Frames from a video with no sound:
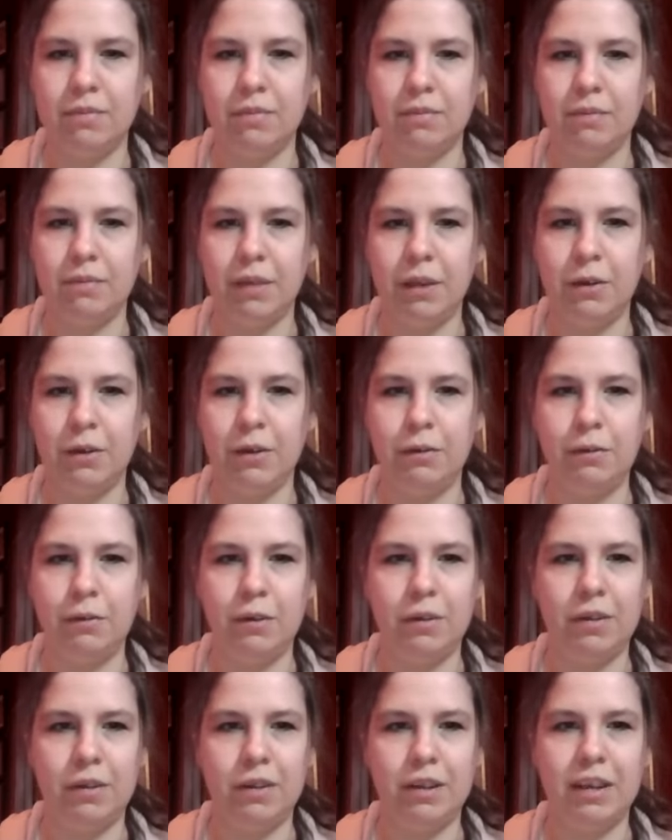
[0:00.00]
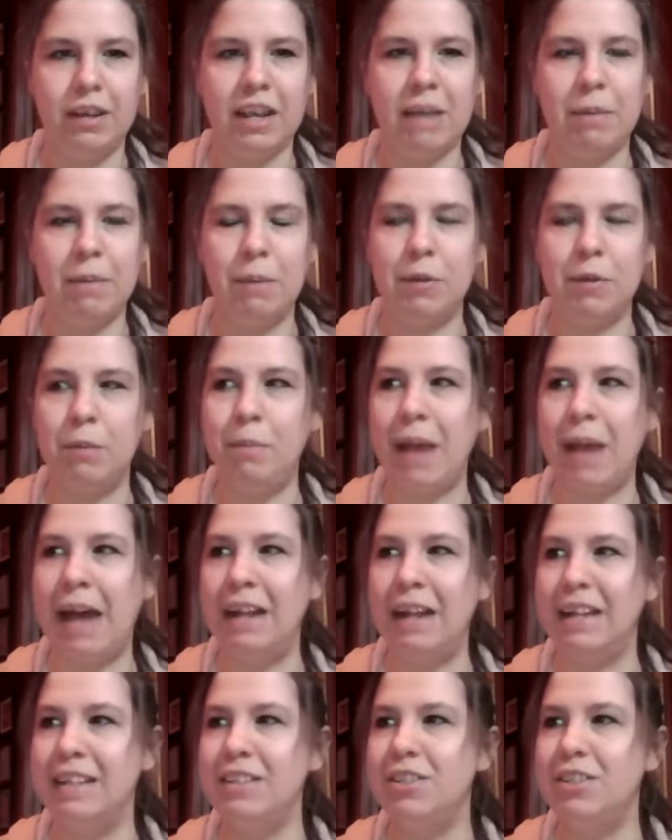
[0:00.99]
Beautiful. Come up to
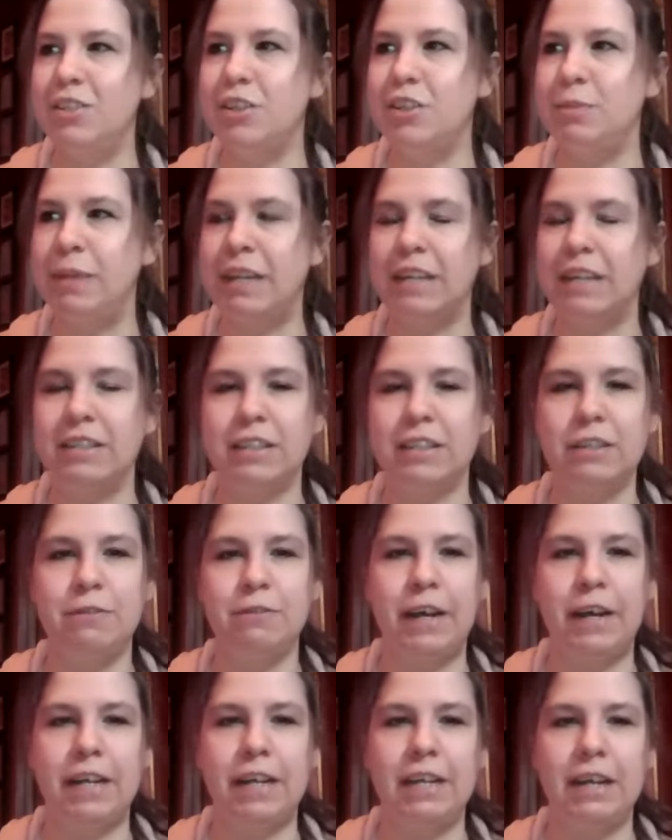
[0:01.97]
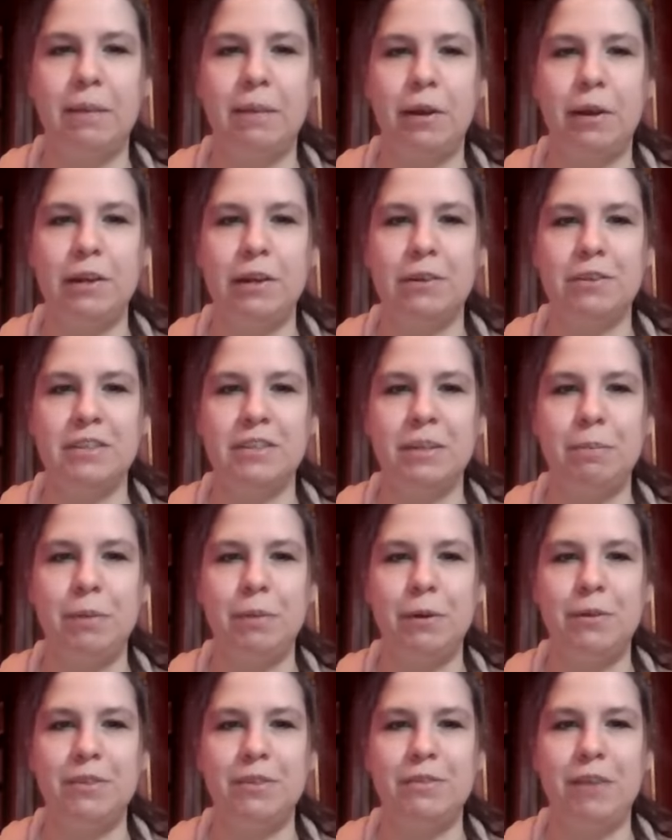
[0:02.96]
balance just because it's fun. Up on your sit
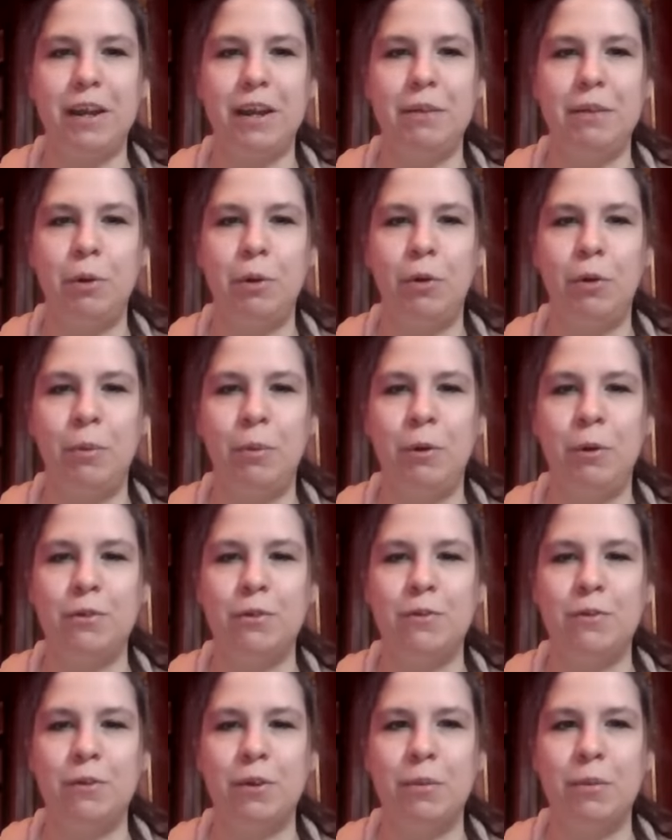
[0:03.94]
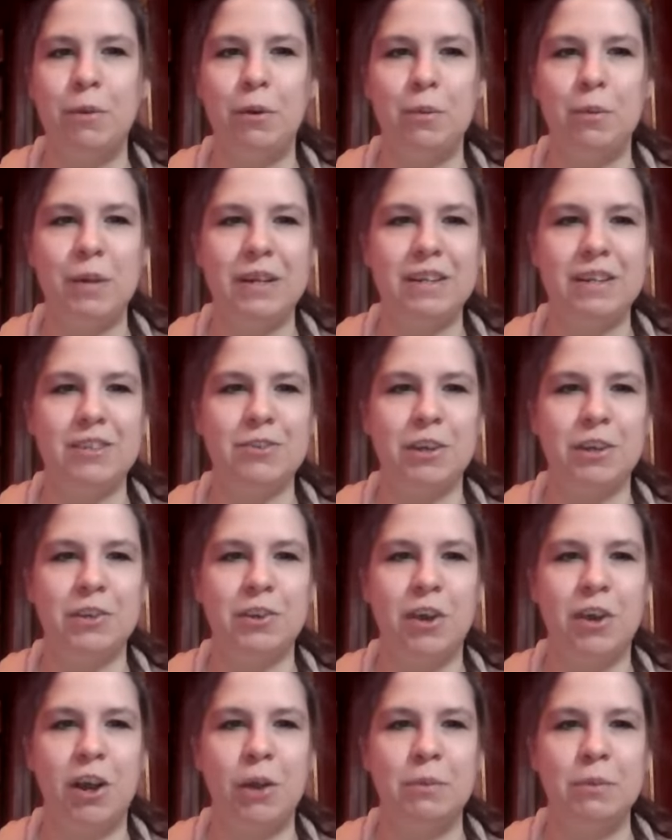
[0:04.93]
bones. Find boat pose for a moment. Stretch
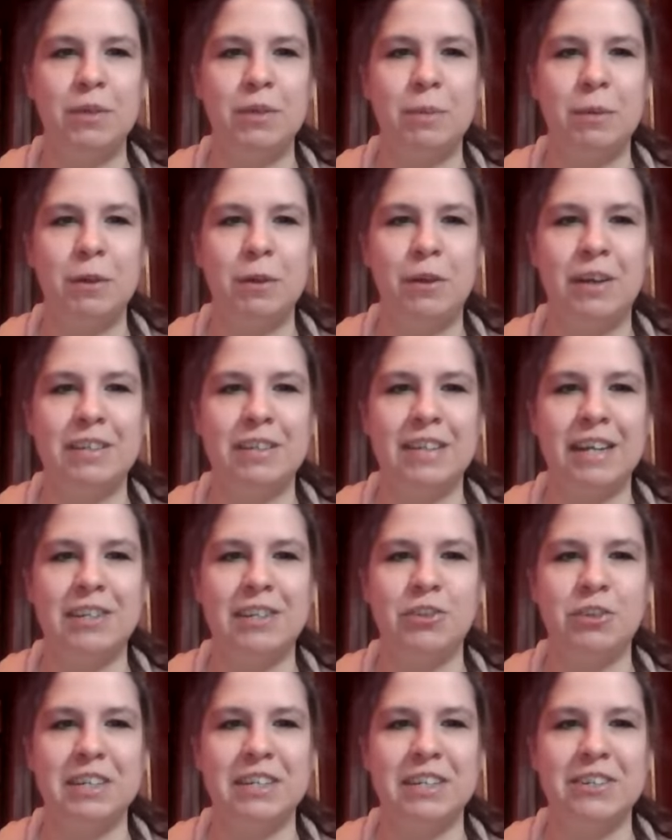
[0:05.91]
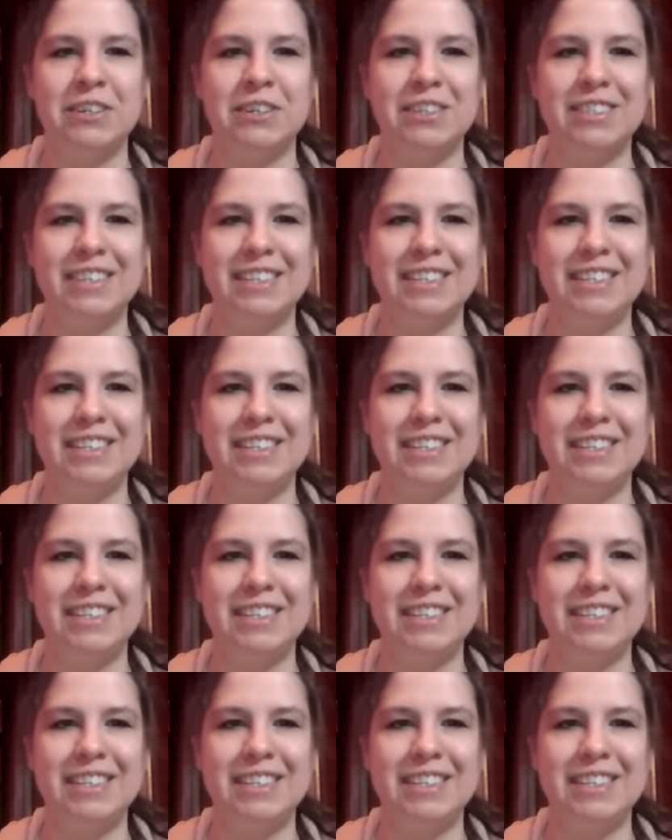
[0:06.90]
your arms up alongside your ears.